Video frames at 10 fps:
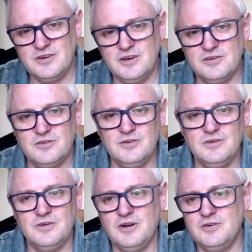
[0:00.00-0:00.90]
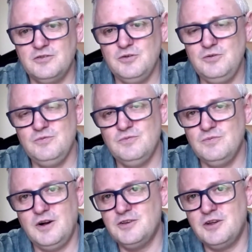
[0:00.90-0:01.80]
I
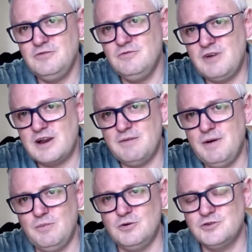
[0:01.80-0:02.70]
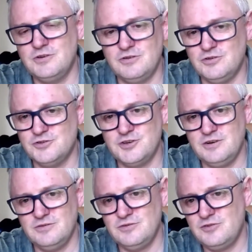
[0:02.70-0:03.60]
don't recommend watching God
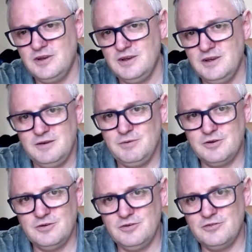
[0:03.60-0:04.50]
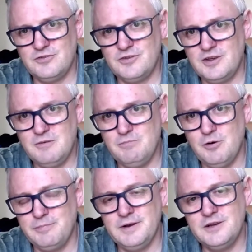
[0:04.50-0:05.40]
channels because they are
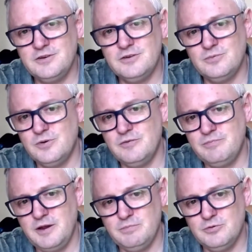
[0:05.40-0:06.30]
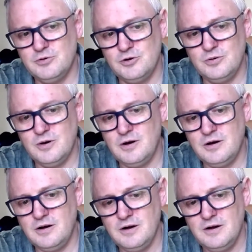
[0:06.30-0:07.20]
populated with people who
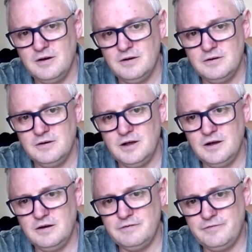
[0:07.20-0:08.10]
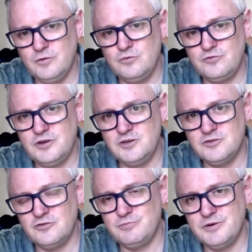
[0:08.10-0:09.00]
are false
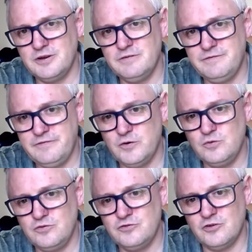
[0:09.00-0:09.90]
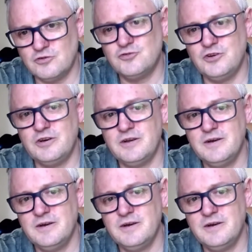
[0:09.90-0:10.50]
teachers spreading false doctrine.